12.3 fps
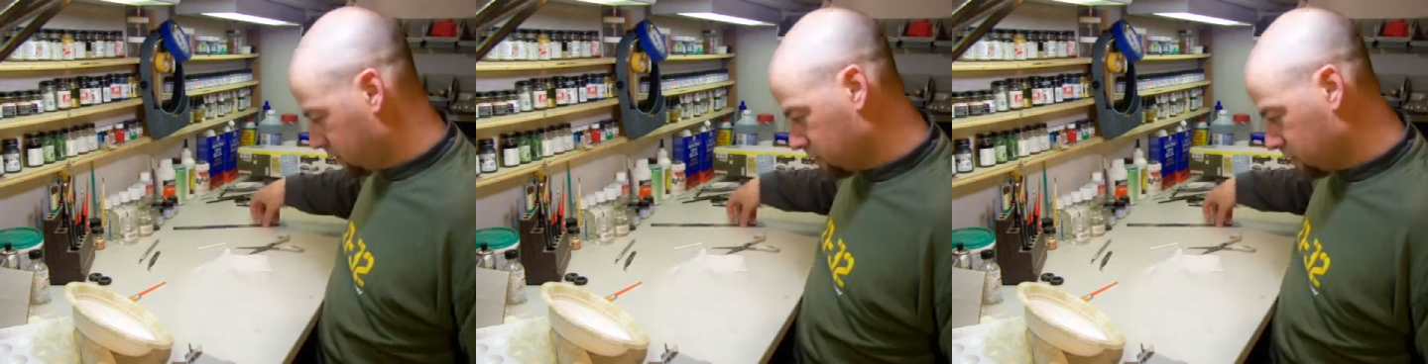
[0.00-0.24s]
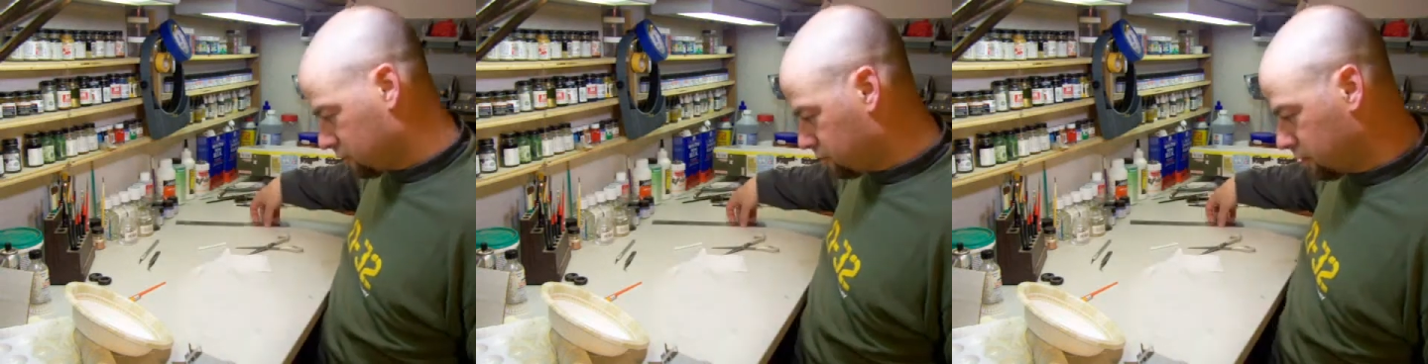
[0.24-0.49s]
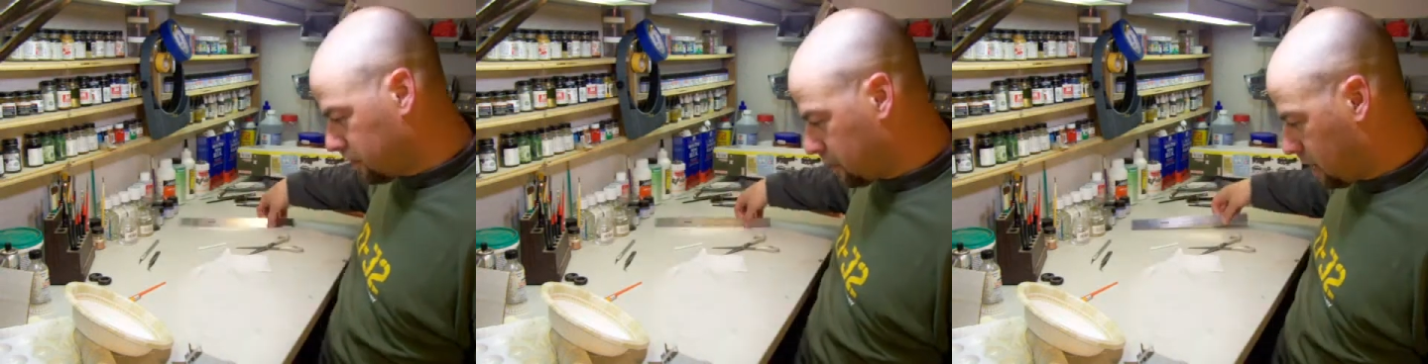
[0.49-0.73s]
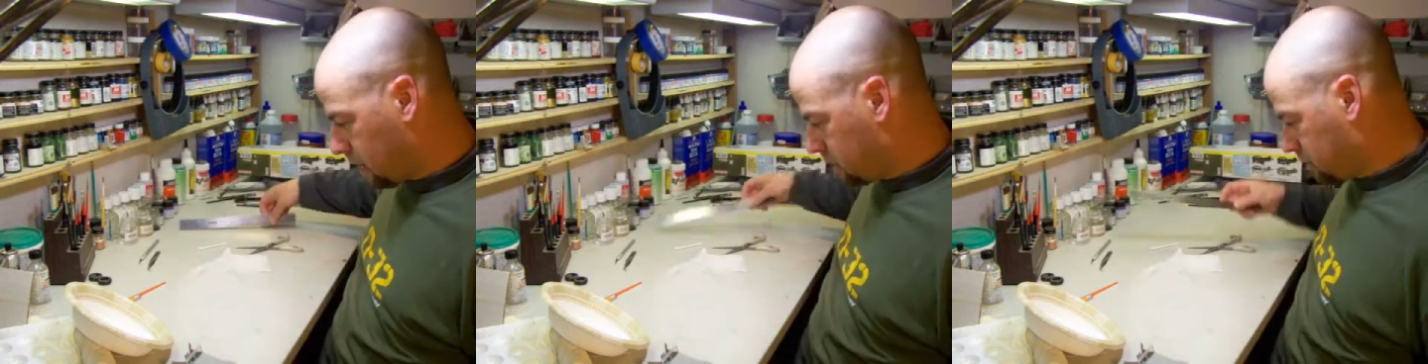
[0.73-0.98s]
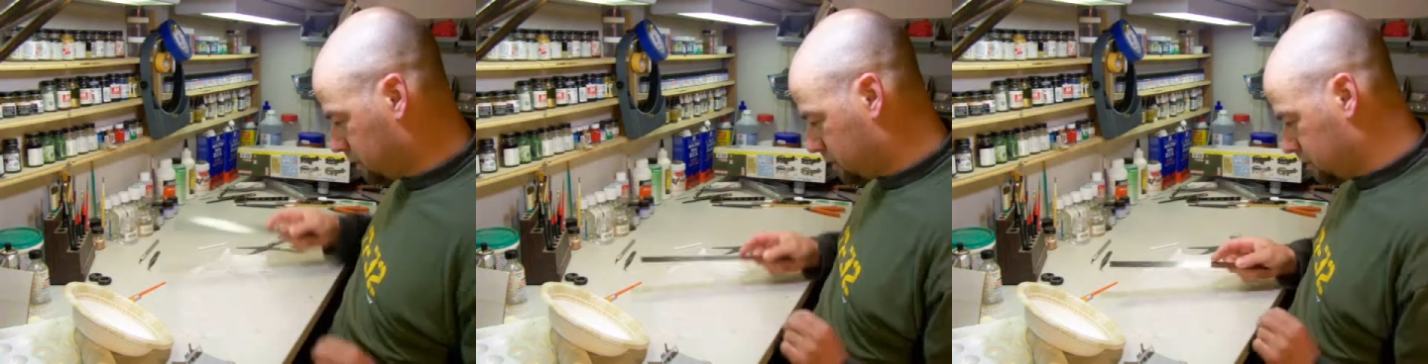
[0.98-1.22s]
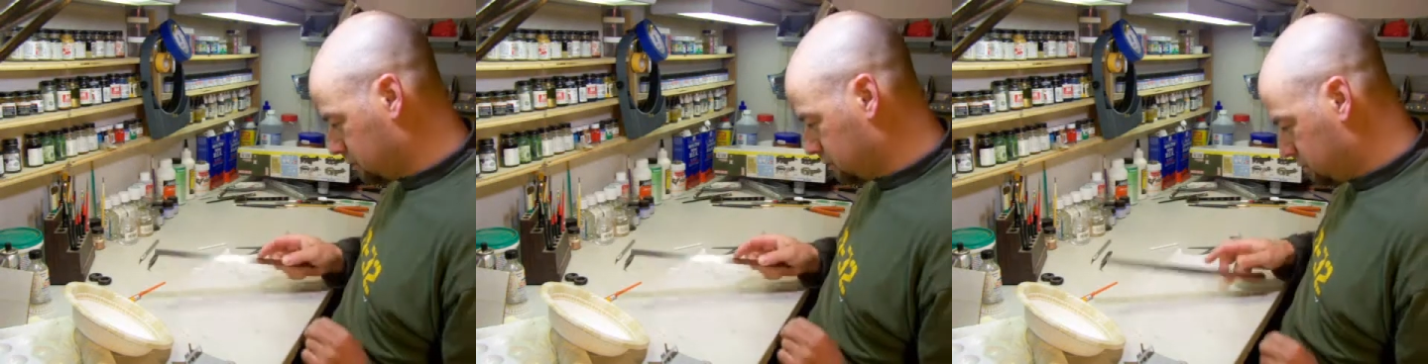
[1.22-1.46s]
It's really not
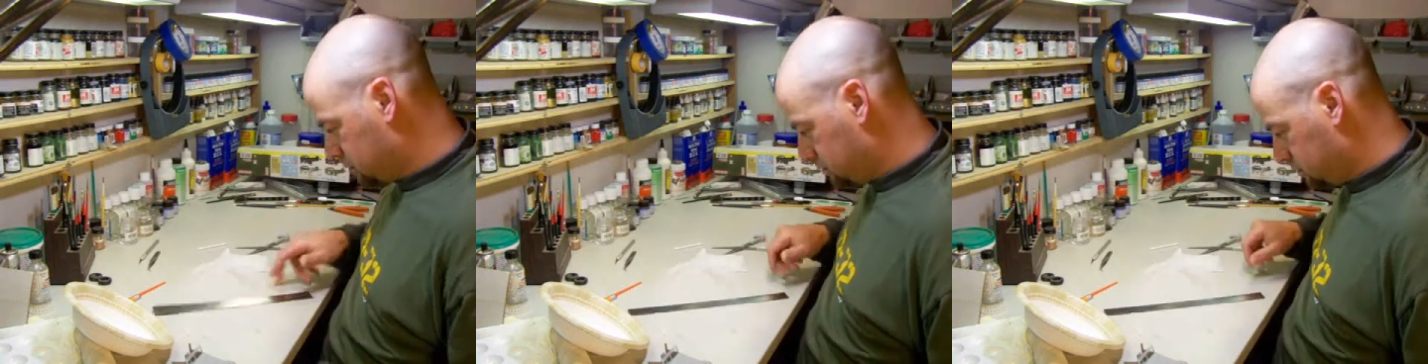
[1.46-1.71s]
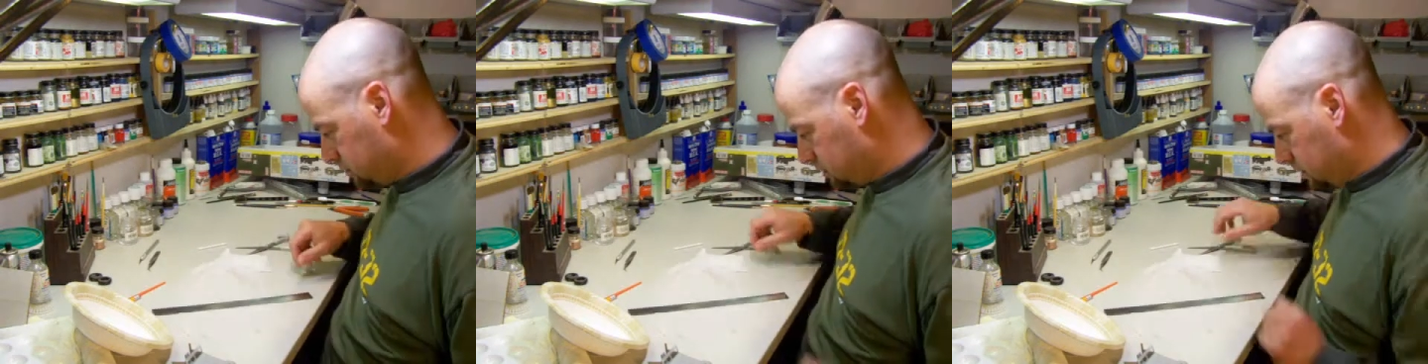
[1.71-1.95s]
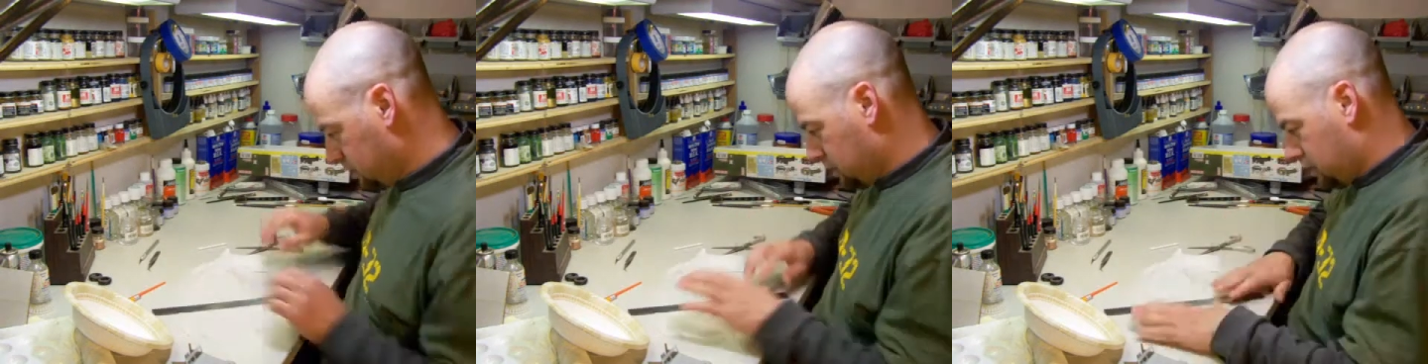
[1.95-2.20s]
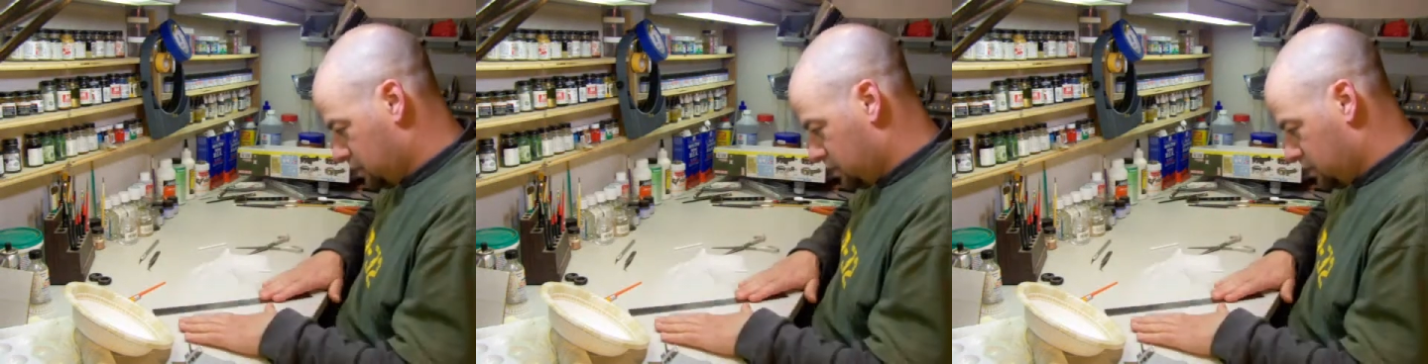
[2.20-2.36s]
critical, at